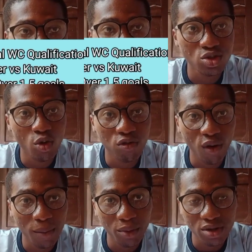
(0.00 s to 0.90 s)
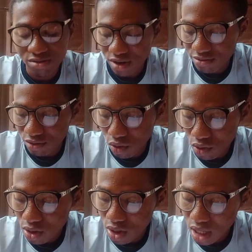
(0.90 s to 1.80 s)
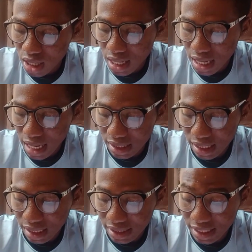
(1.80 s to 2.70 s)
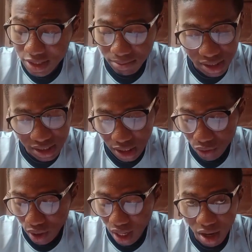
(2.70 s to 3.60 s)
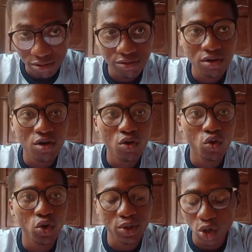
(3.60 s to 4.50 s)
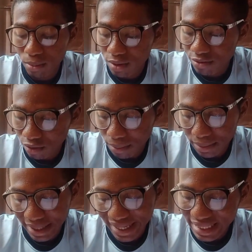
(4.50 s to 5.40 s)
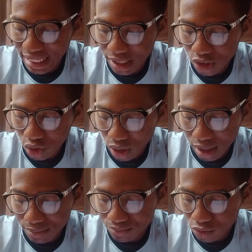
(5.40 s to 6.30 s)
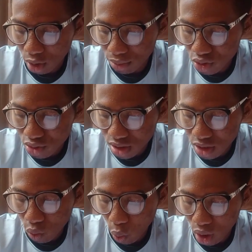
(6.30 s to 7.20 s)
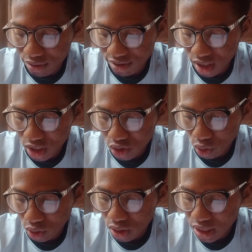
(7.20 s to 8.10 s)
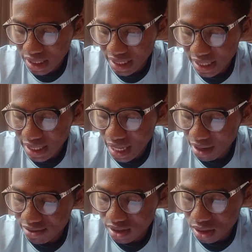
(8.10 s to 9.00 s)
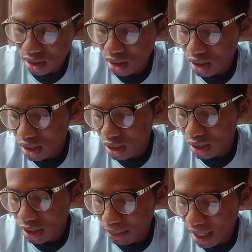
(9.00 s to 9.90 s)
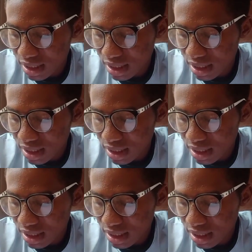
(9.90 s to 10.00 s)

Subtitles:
match is over 1.5 goal. And the next match again we have will be coming from the International WC qualification AFC. The